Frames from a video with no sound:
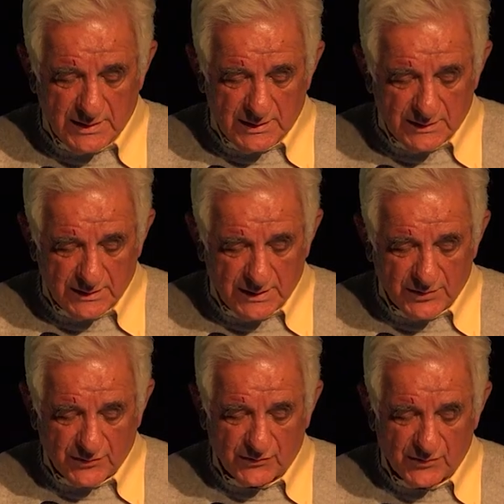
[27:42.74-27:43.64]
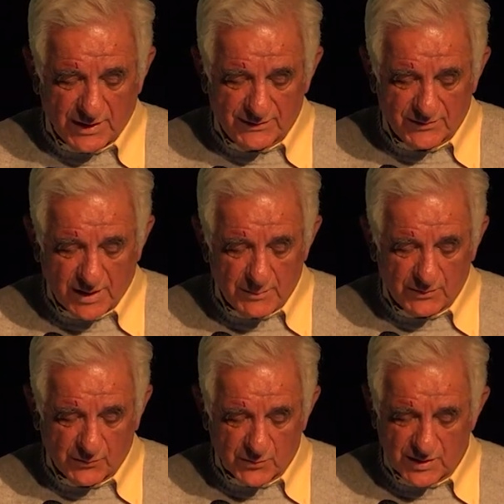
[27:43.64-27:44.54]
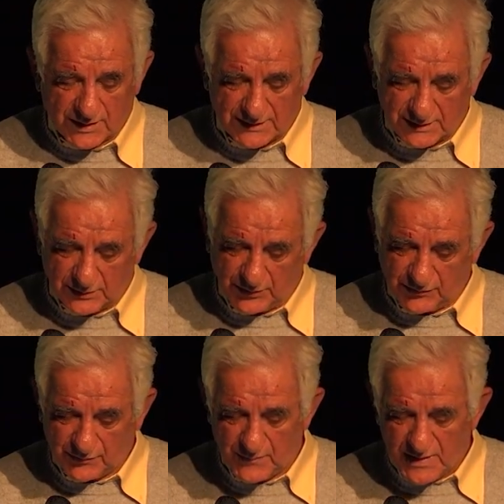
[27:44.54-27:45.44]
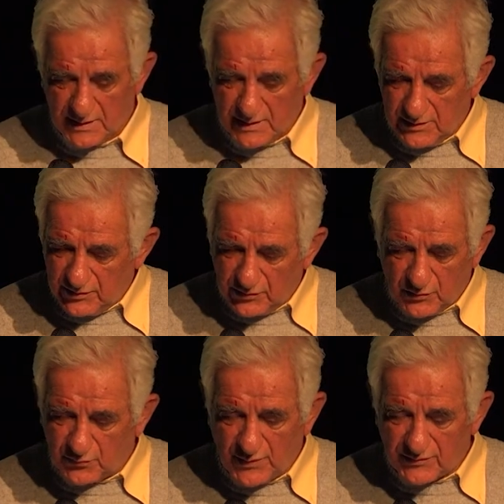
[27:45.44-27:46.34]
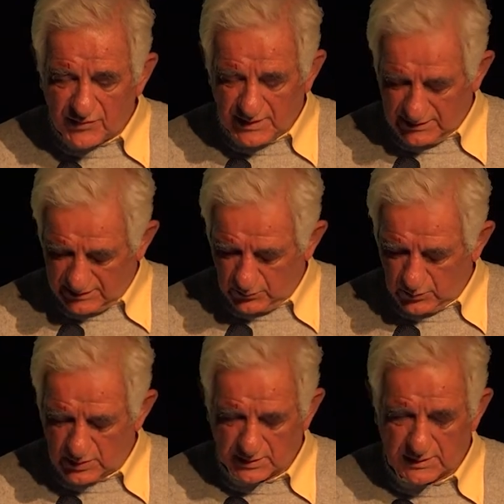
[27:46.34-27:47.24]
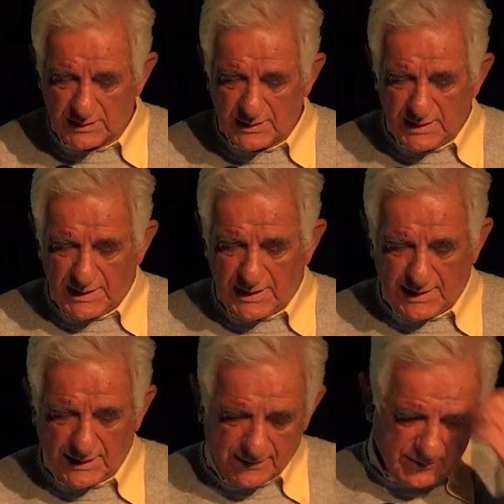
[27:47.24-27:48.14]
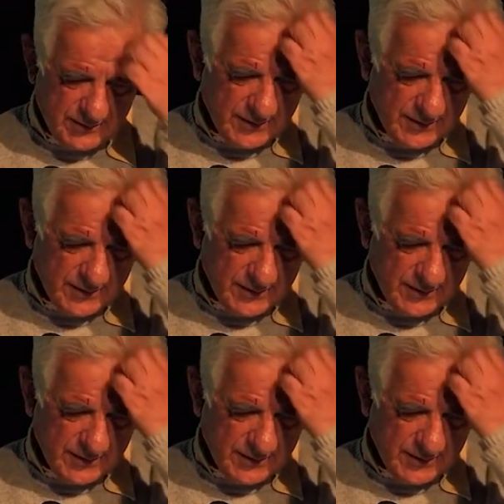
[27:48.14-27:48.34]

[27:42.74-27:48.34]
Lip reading: religious, and tribal social categories. This is fascinating work, and